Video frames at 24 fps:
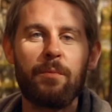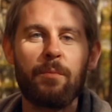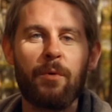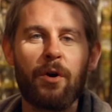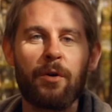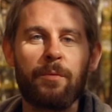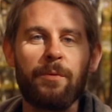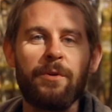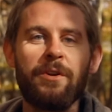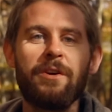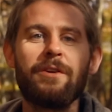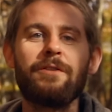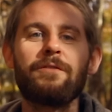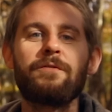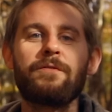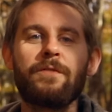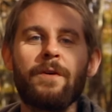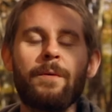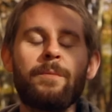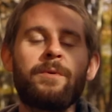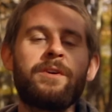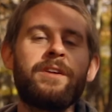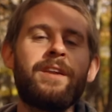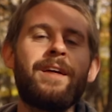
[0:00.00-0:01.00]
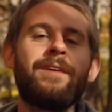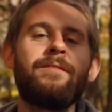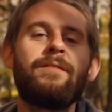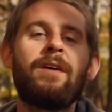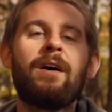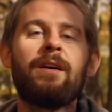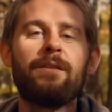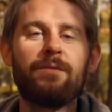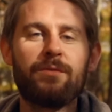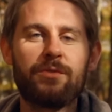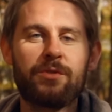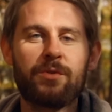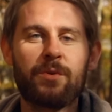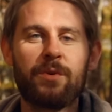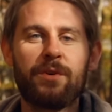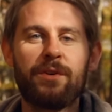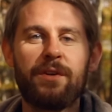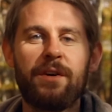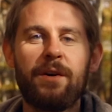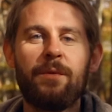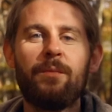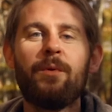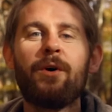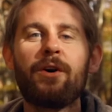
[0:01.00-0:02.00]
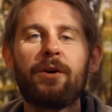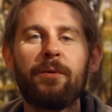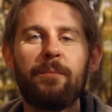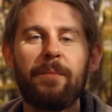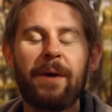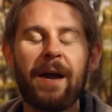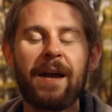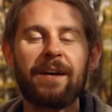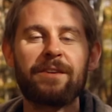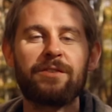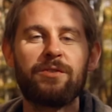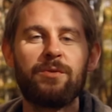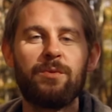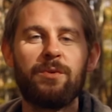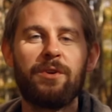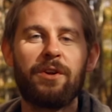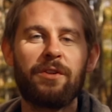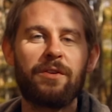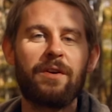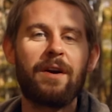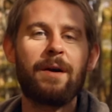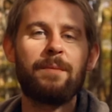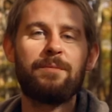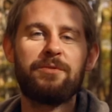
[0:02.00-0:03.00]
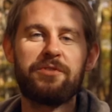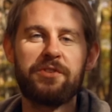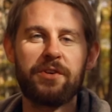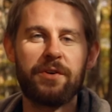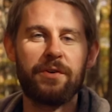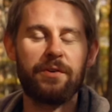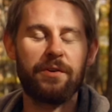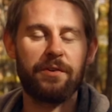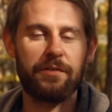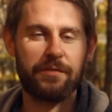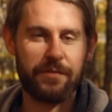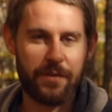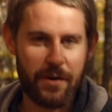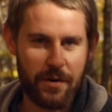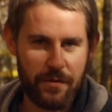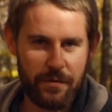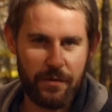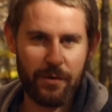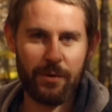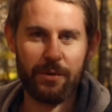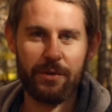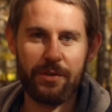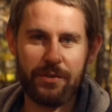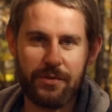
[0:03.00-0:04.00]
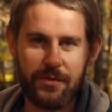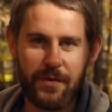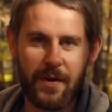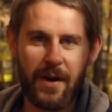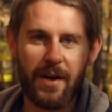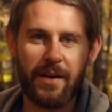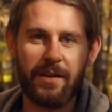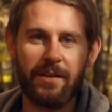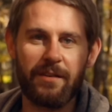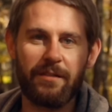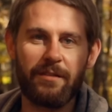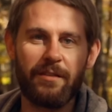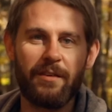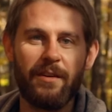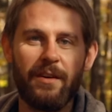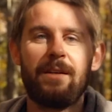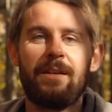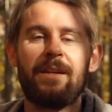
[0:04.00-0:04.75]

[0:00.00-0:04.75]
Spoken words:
Mark Moody here from Canaan Valley Resort, and welcome back to another episode of Fall Foliage Fridays.